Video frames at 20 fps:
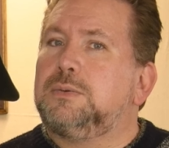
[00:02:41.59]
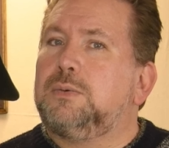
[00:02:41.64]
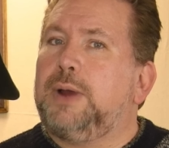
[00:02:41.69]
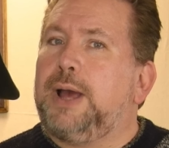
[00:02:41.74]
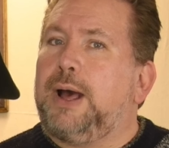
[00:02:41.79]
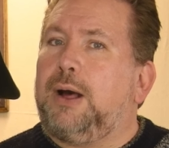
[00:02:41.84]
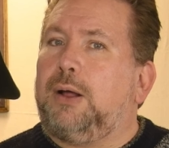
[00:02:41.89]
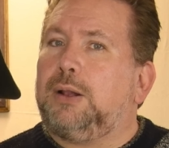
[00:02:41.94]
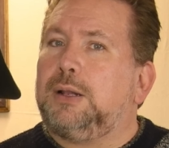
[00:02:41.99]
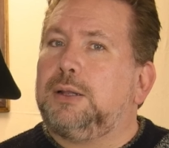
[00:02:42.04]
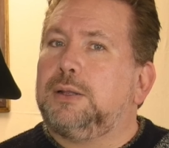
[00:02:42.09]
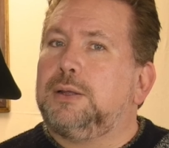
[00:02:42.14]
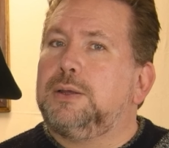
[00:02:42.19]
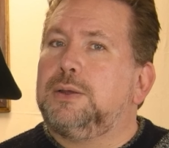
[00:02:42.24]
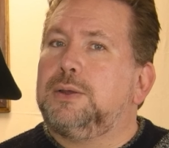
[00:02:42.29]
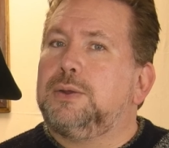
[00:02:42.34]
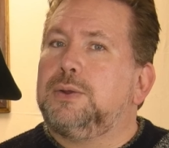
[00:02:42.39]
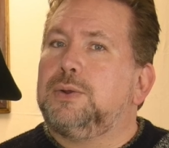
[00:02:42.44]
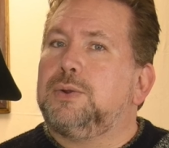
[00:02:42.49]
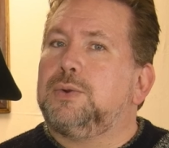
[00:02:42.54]
Well,
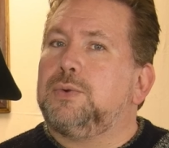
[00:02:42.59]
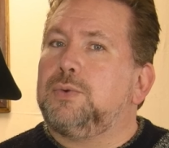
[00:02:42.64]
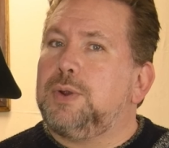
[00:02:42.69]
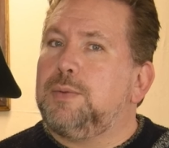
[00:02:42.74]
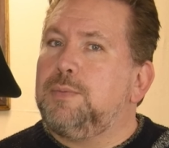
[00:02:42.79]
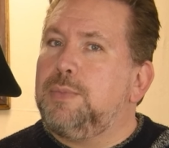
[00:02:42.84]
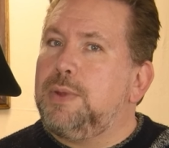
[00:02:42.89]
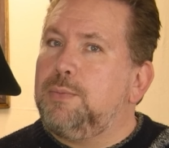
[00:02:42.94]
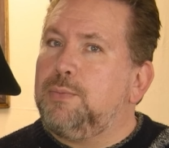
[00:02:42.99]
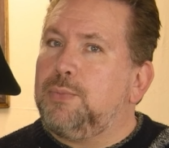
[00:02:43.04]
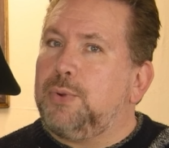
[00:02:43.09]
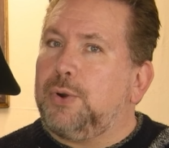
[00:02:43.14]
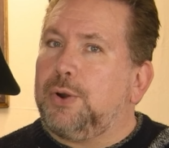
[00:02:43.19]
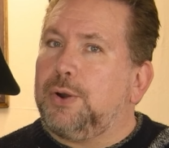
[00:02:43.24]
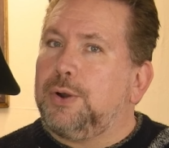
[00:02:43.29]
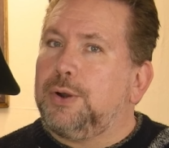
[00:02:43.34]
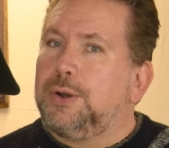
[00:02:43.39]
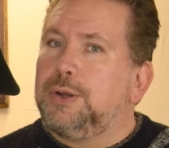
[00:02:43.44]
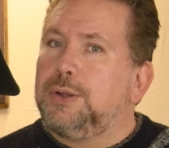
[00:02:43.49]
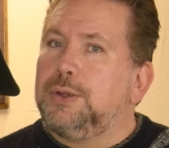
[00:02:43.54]
remember,
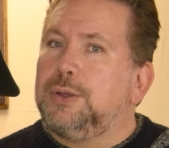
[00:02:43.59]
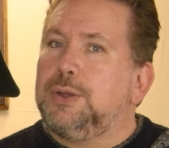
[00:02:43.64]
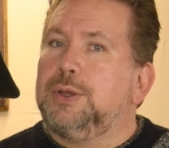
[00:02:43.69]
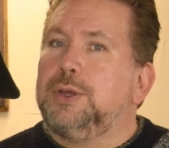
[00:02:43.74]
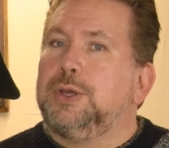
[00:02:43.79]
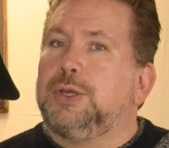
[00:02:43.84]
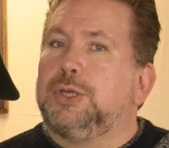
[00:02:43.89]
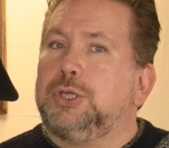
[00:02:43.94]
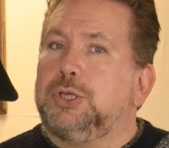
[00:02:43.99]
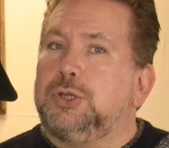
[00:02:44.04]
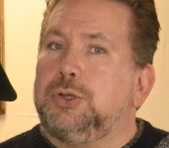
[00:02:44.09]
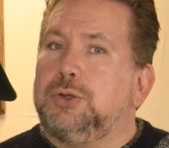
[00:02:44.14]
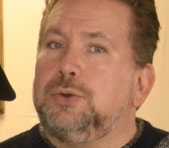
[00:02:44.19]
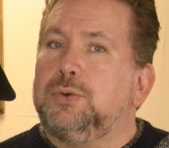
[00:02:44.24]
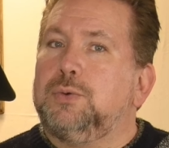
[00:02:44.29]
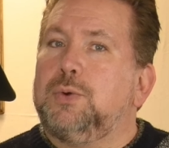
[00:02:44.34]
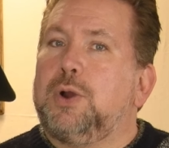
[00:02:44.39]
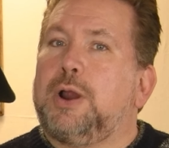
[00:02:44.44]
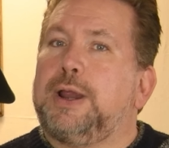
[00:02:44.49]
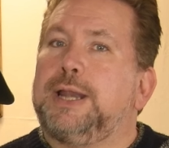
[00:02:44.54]

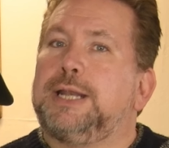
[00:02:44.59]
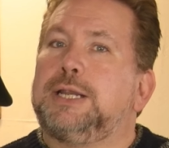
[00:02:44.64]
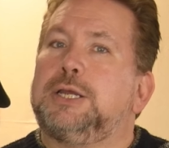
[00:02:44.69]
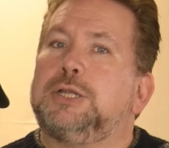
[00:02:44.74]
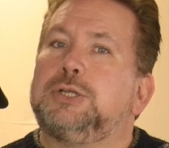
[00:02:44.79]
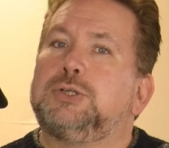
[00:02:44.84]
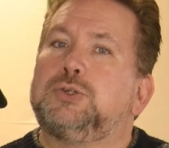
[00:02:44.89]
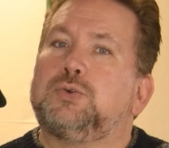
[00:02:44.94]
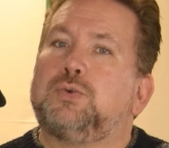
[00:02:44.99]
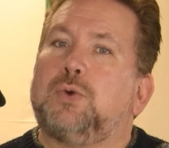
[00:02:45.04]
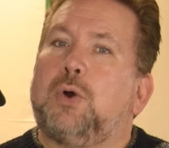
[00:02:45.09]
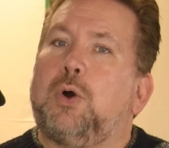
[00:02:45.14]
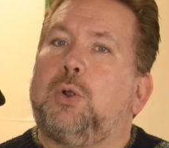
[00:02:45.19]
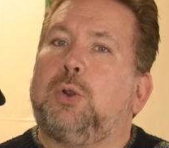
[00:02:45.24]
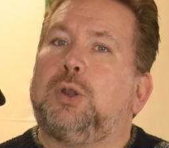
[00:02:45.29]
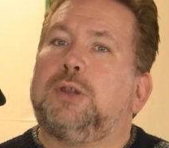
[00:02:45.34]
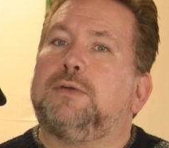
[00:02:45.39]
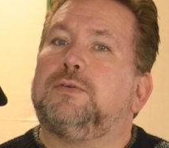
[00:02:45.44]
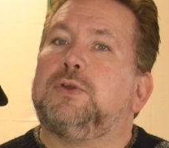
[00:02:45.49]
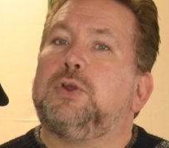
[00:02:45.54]
you are in
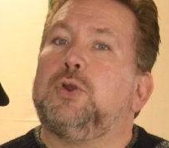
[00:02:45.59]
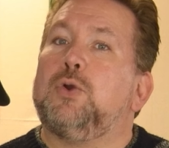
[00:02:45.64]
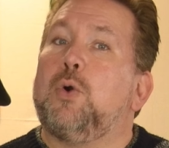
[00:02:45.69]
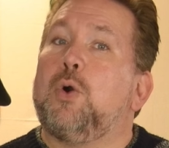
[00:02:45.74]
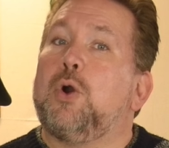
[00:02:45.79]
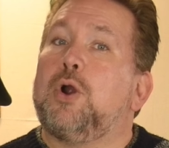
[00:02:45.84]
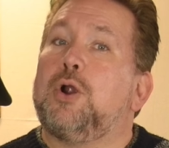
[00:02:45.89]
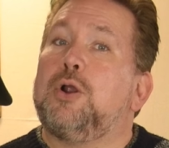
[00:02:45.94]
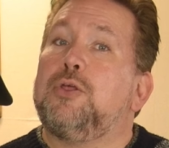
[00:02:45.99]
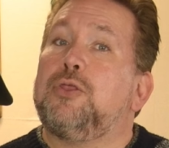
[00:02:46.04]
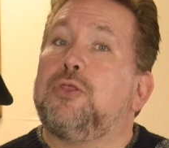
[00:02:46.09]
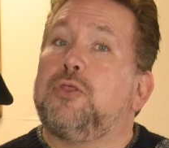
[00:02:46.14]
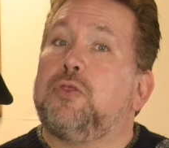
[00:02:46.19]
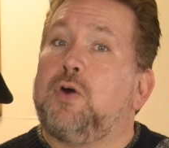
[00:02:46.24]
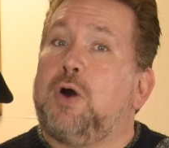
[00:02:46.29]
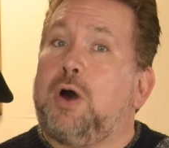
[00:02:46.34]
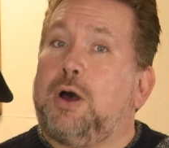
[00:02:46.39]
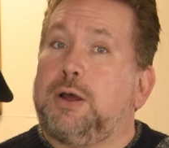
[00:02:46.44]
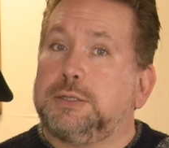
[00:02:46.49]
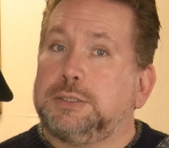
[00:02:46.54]
control of your
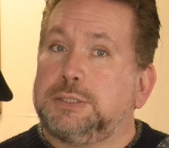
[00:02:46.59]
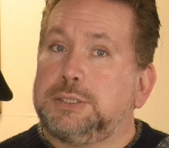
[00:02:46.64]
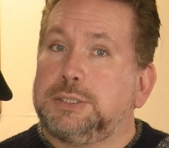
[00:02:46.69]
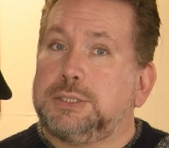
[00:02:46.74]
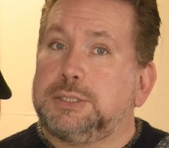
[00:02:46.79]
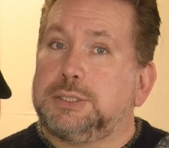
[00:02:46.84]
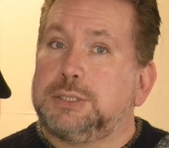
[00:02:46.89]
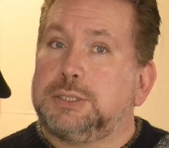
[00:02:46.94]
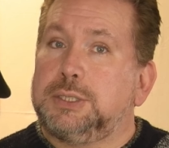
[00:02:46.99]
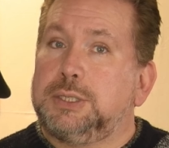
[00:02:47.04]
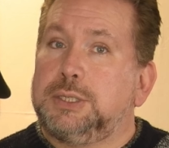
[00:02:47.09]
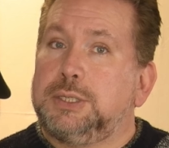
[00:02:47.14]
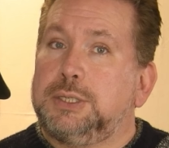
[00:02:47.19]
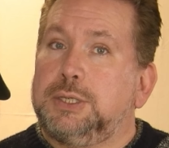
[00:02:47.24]
thoughts.